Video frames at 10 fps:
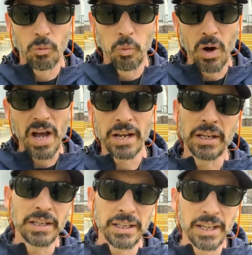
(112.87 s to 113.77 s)
What
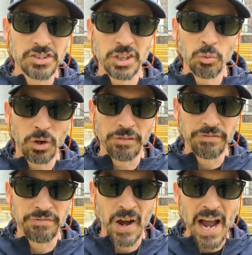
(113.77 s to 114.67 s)
is it we're
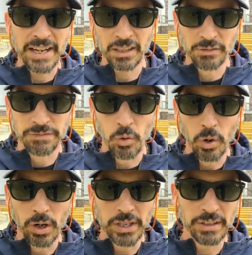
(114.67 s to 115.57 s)
fighting
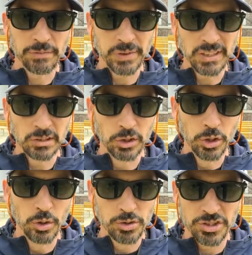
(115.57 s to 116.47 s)
for if we
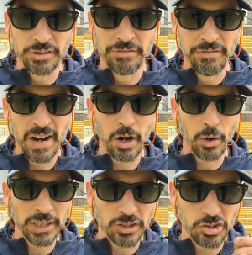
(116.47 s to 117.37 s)
lose the
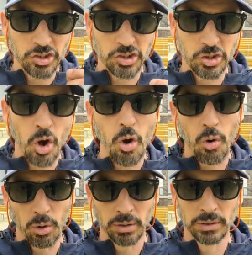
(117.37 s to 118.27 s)
very
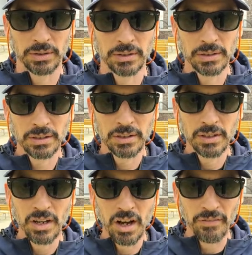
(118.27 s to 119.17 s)
soul
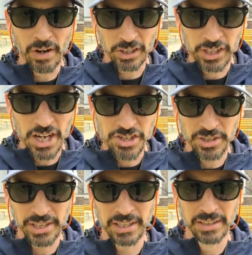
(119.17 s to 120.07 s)
of our
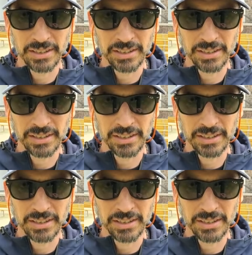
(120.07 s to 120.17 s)
country?